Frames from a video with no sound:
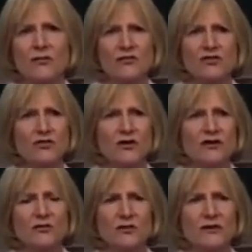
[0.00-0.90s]
What was it
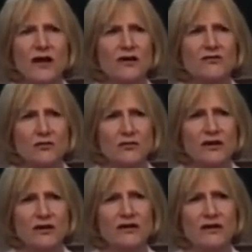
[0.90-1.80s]
going to be like for
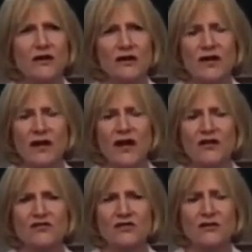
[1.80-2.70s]
me,
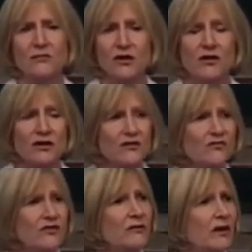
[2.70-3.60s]
as an American
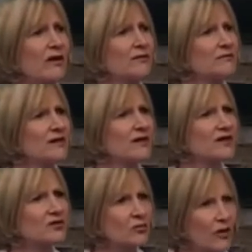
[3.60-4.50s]
female,
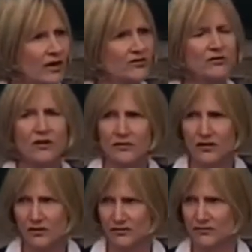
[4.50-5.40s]
to wander
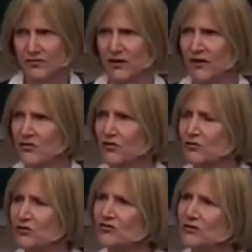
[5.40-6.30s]
alone through
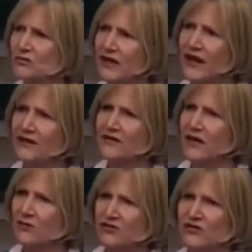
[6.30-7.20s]
a Muslim land
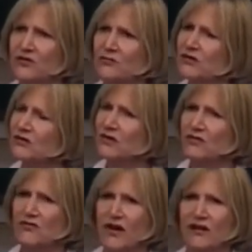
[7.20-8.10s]
that was in the middle
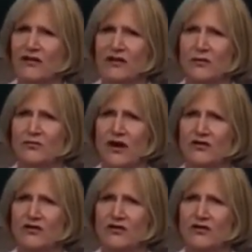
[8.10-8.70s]
of a violent